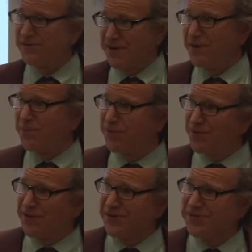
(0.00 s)
and
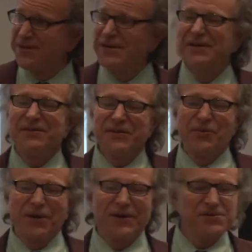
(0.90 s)
entrepreneurs that
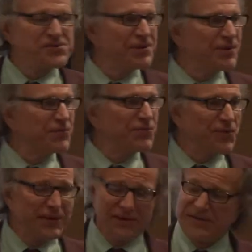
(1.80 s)
want to do something with
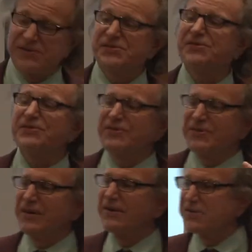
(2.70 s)
wireless,
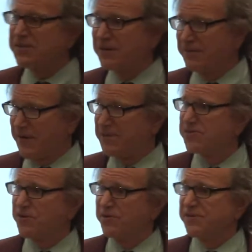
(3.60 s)
they're incentivized
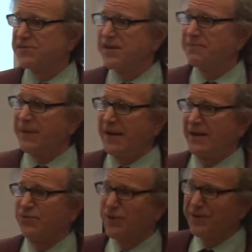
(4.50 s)
to go the same
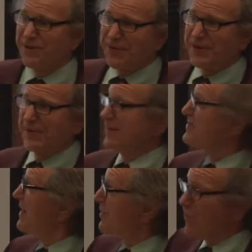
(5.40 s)
path. One of the great things,
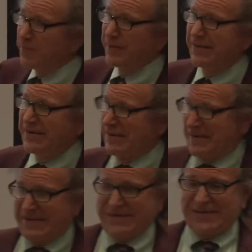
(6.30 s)
I hope
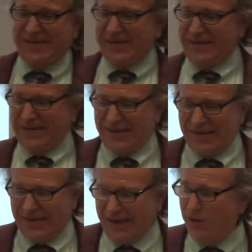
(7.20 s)

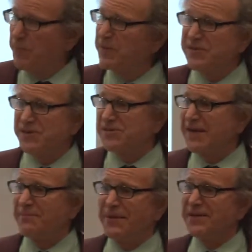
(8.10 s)

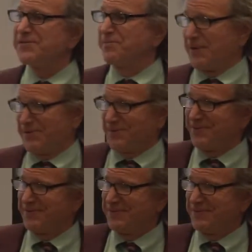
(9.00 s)
Intelsat makes a bundle